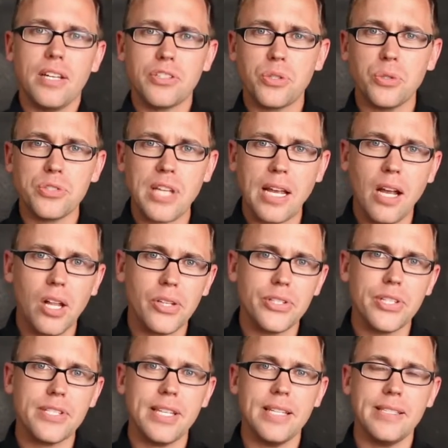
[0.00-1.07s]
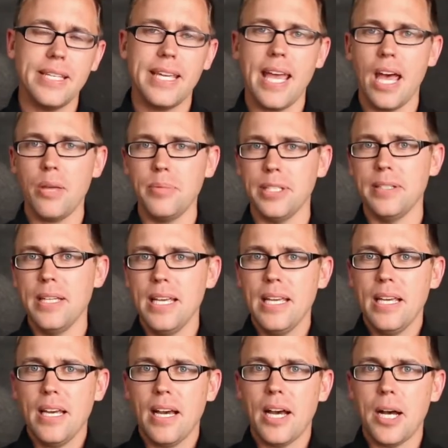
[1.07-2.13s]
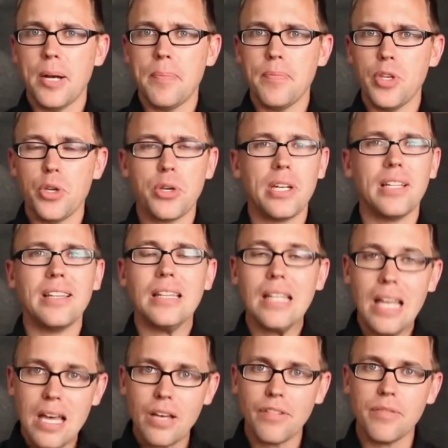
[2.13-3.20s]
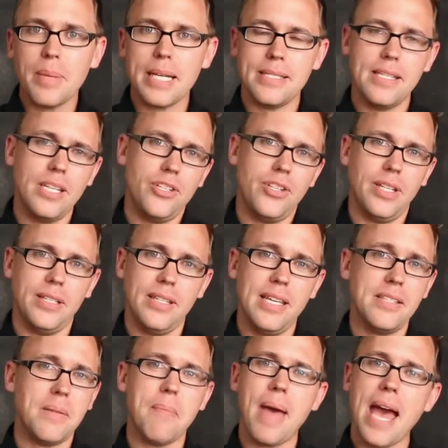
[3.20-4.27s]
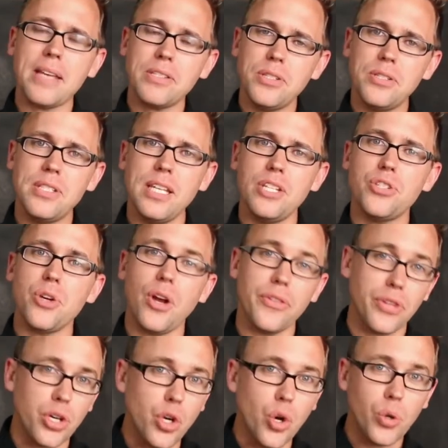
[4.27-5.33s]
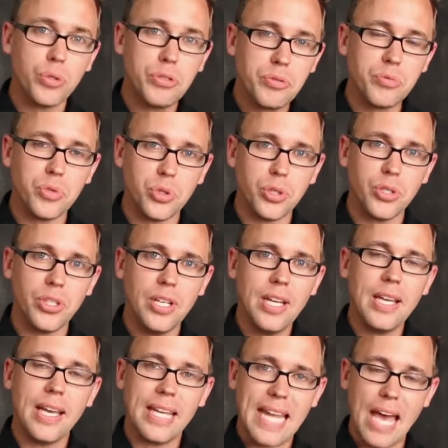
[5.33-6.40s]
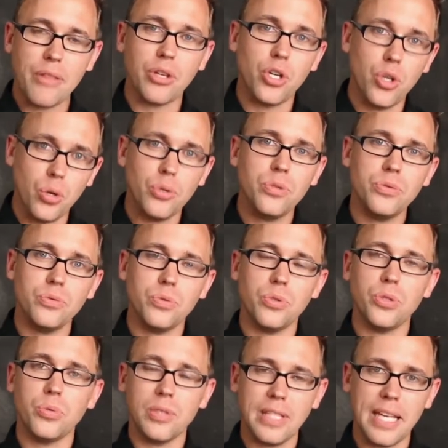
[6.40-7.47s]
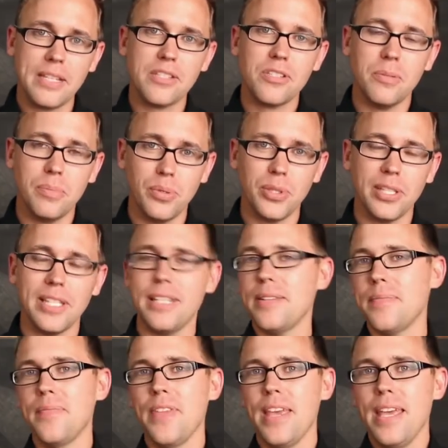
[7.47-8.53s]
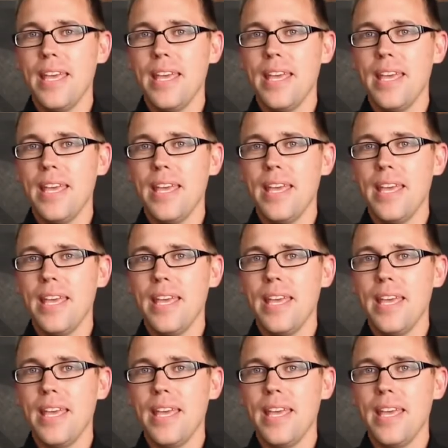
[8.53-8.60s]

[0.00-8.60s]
school psychologist Izzy Kalman, you're going to love my teaching. He's a master teacher on the golden rule and how the golden rule relates to bullying.